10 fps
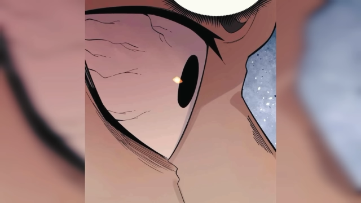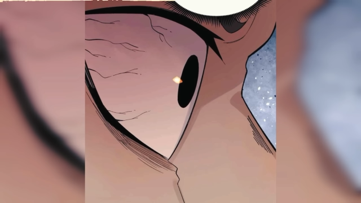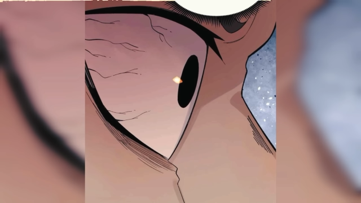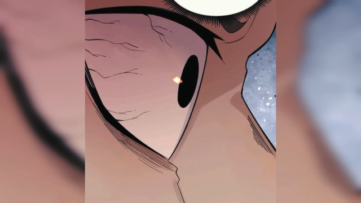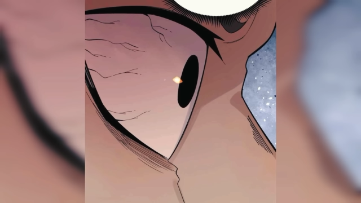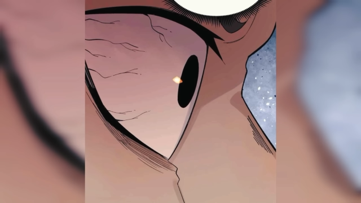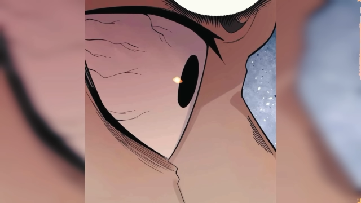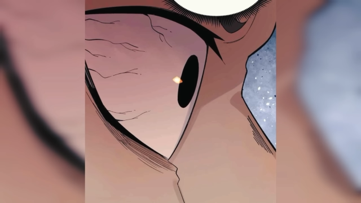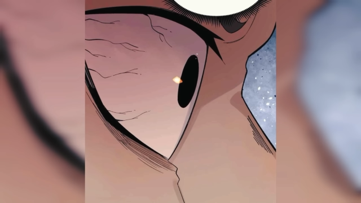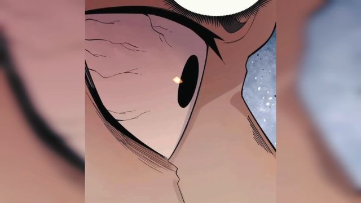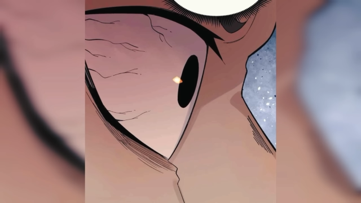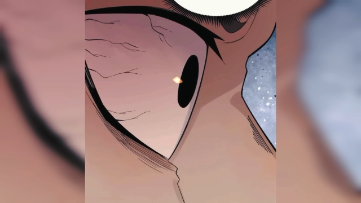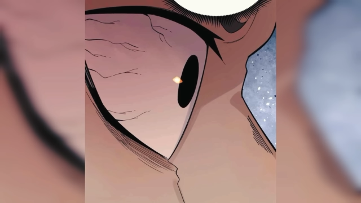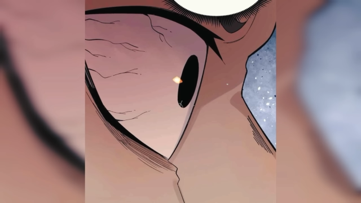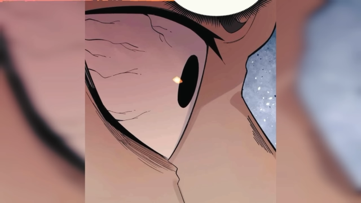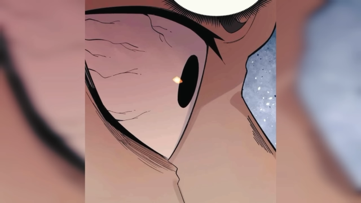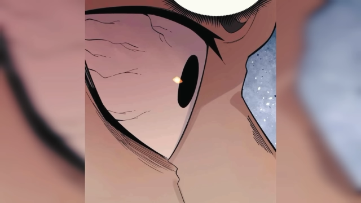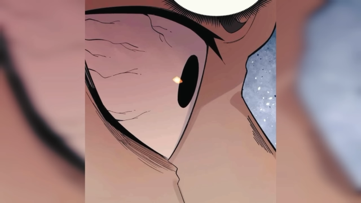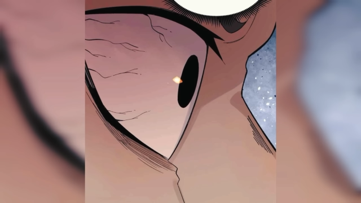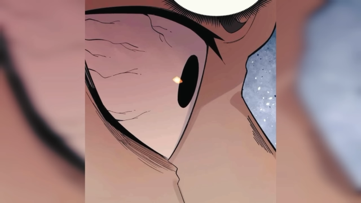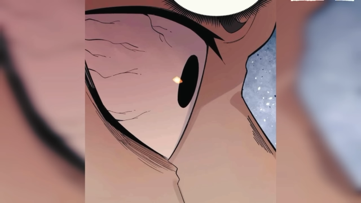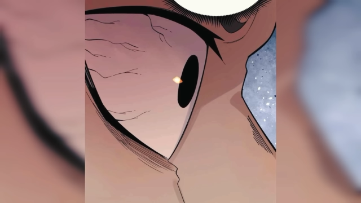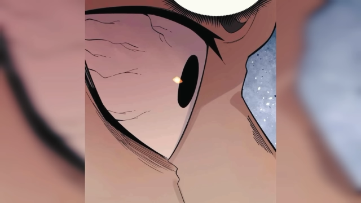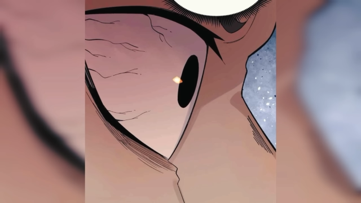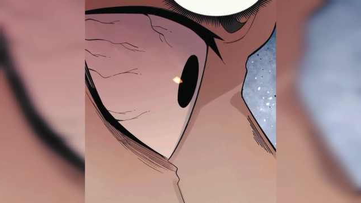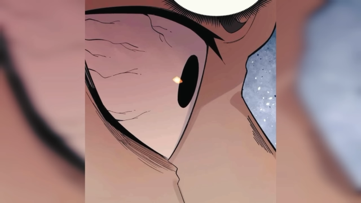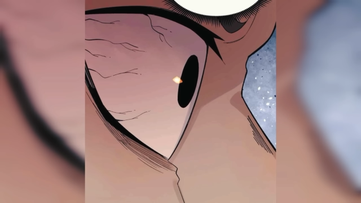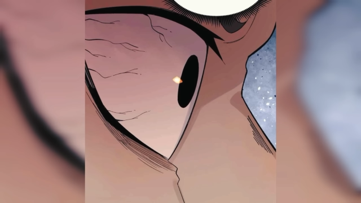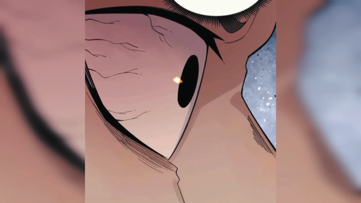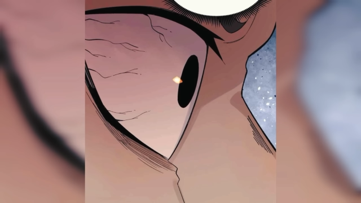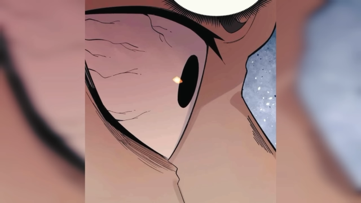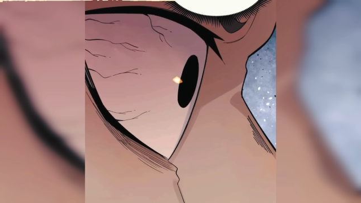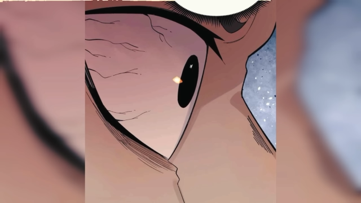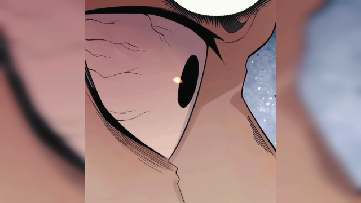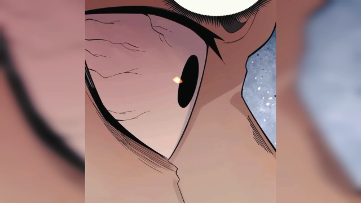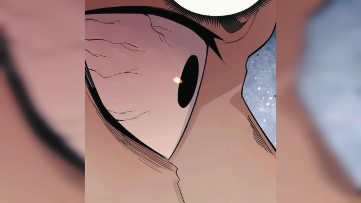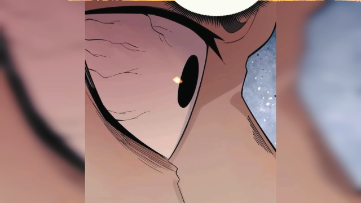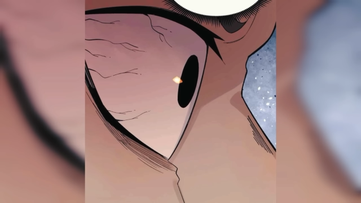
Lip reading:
[unreadable: no face in view]